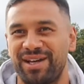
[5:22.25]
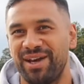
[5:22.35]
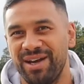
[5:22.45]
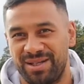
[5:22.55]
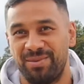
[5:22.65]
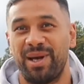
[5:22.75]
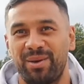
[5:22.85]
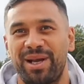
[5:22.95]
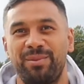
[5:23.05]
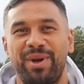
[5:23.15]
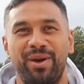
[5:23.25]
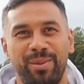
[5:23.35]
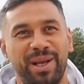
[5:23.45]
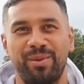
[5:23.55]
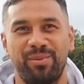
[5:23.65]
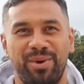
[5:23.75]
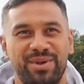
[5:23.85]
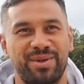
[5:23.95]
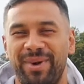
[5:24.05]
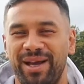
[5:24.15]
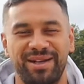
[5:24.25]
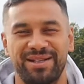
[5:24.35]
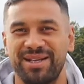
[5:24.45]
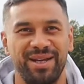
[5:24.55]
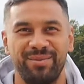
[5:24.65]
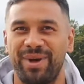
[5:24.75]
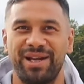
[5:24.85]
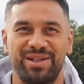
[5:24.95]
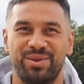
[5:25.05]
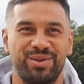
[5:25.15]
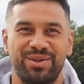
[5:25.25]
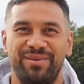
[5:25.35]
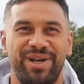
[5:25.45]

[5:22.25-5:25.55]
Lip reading: So to be able to come here and meet him in person, mate, it's, man, it's awesome,